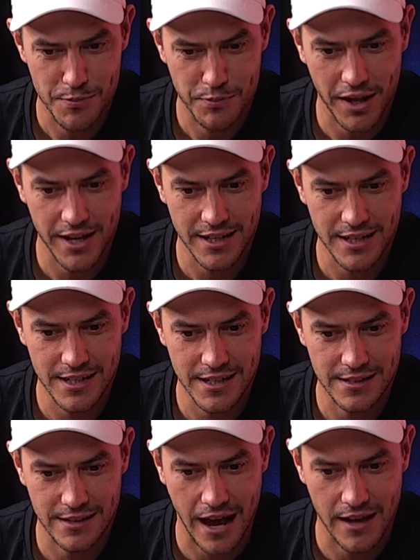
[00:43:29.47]
Blake
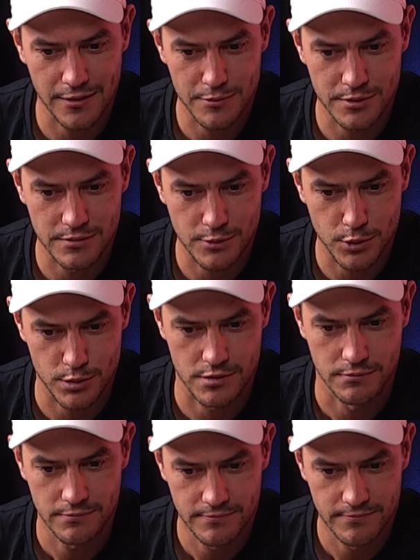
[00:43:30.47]
and Caleb are
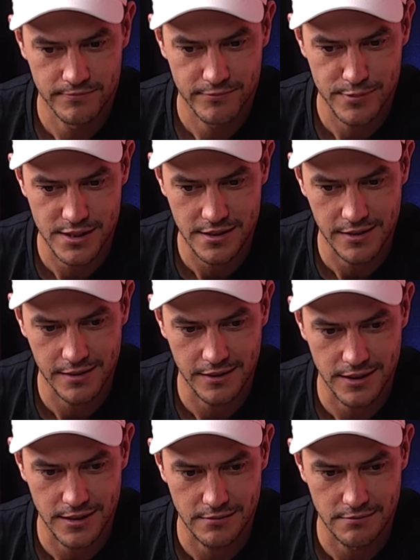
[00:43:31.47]
awesome,
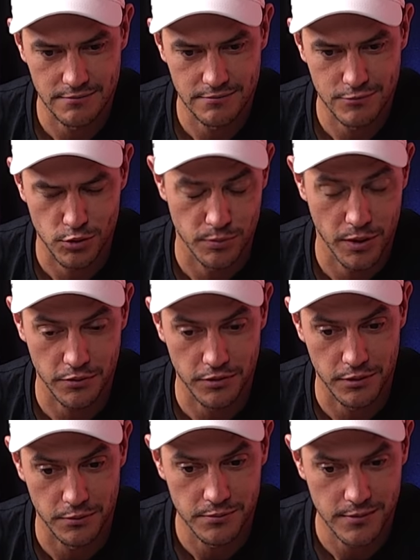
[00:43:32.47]
particularly well, both
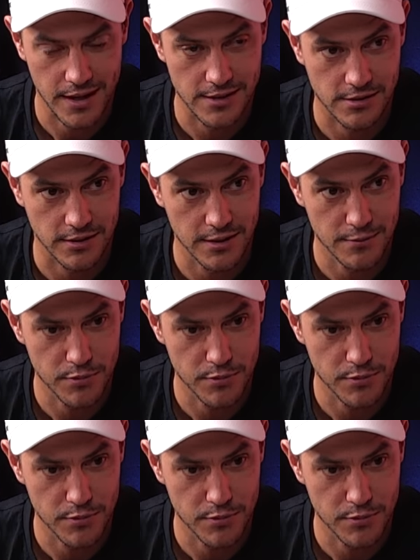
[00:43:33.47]
of them actually.